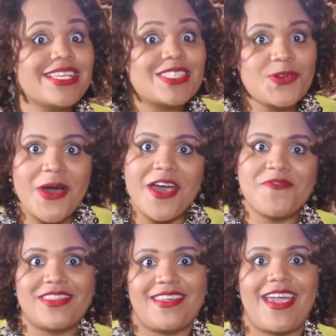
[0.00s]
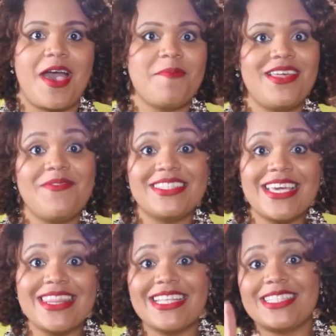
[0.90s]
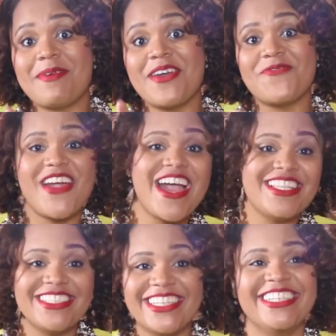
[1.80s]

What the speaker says: I saw everything happen, I was like, that's my friend.